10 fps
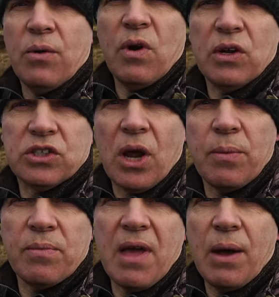Really does
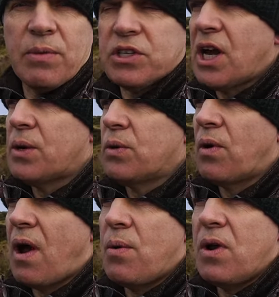help the channel
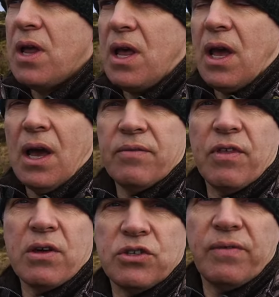grow. And
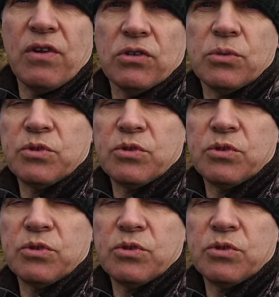for those who've not